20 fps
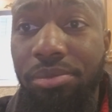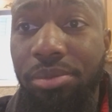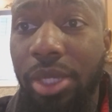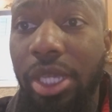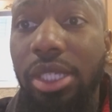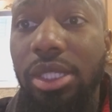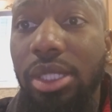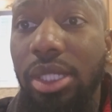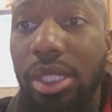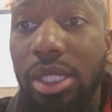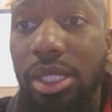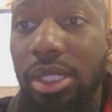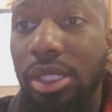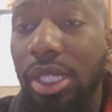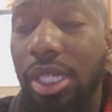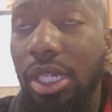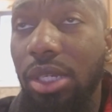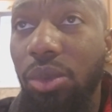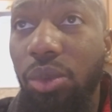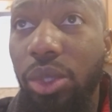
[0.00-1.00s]
basically is
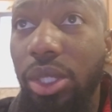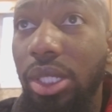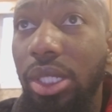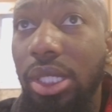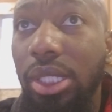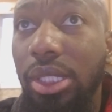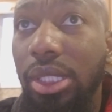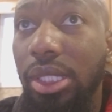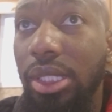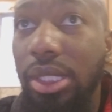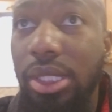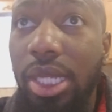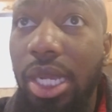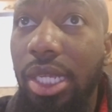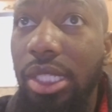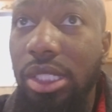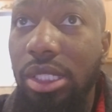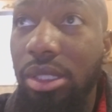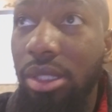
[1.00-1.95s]
like a witness and signs a